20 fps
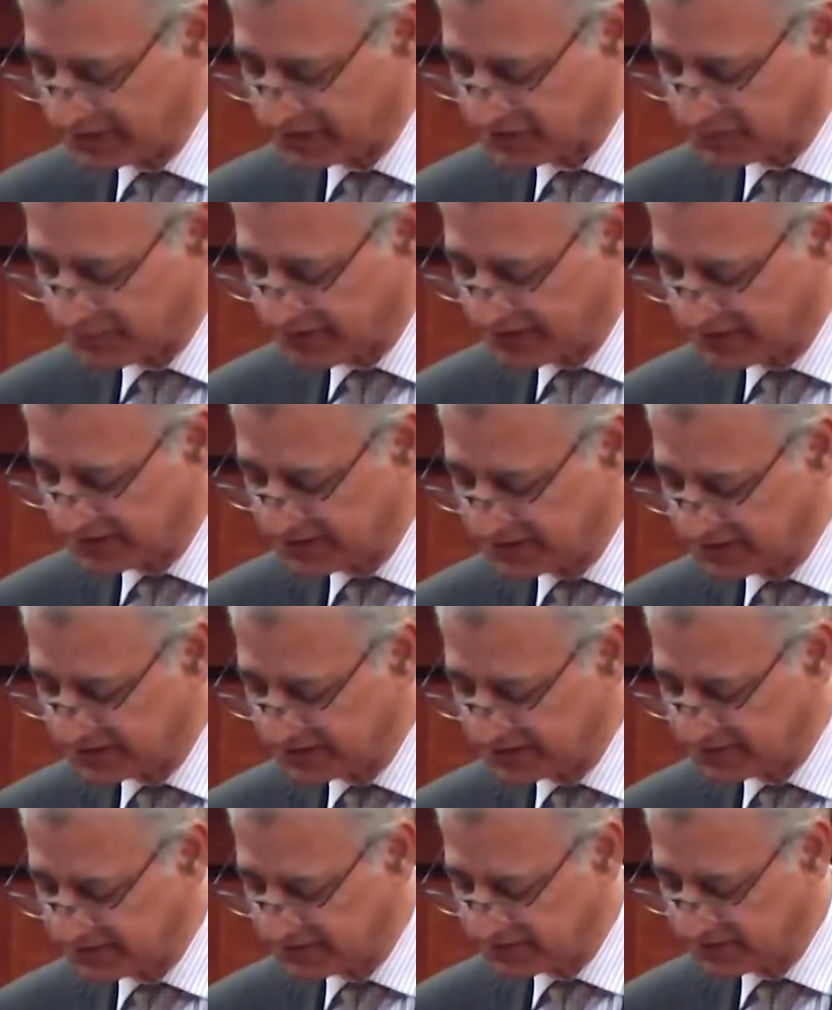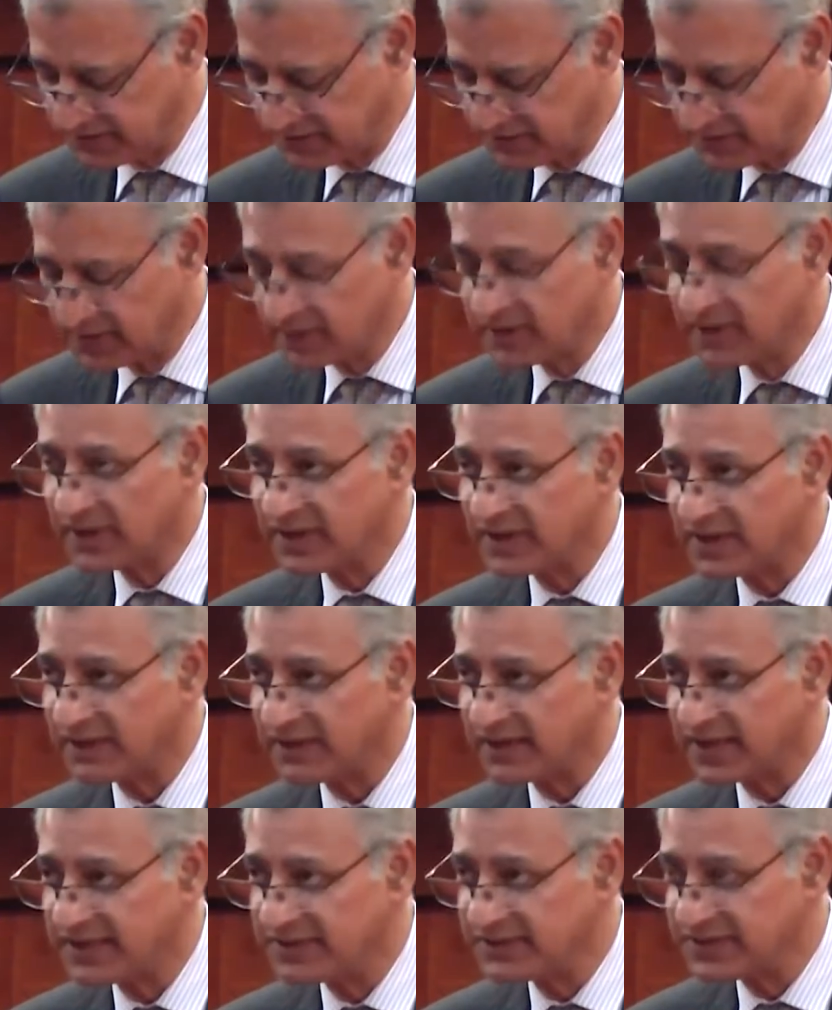expenditures,
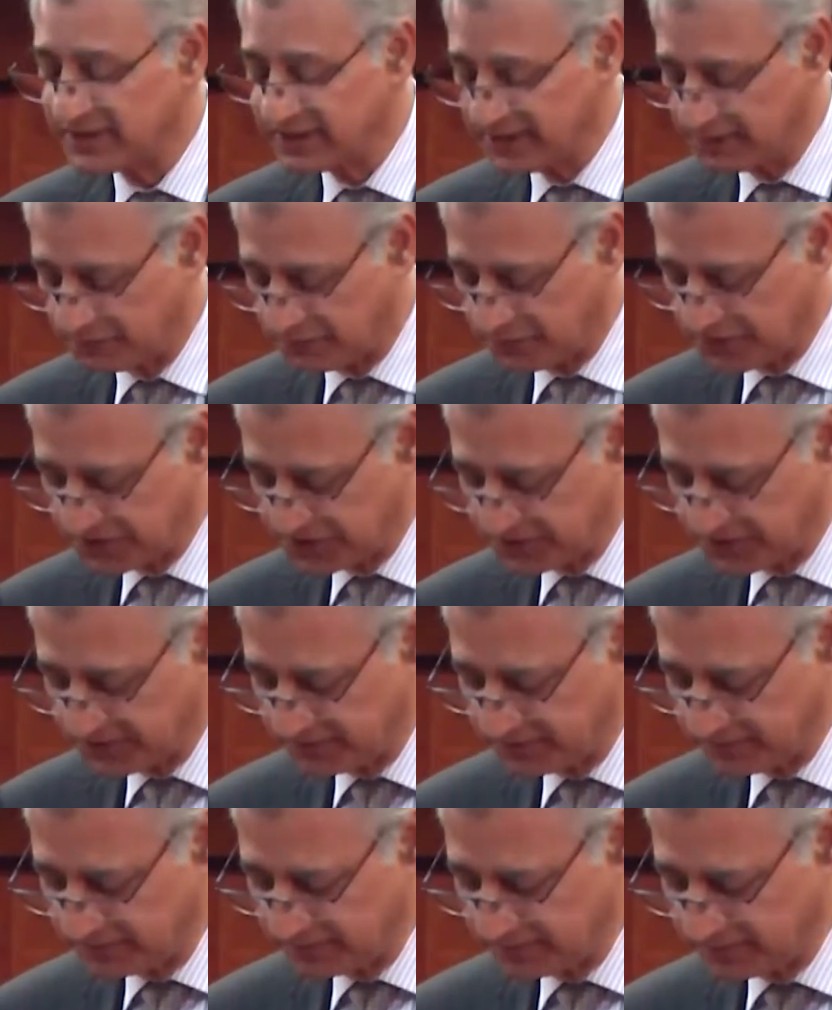rising inflation,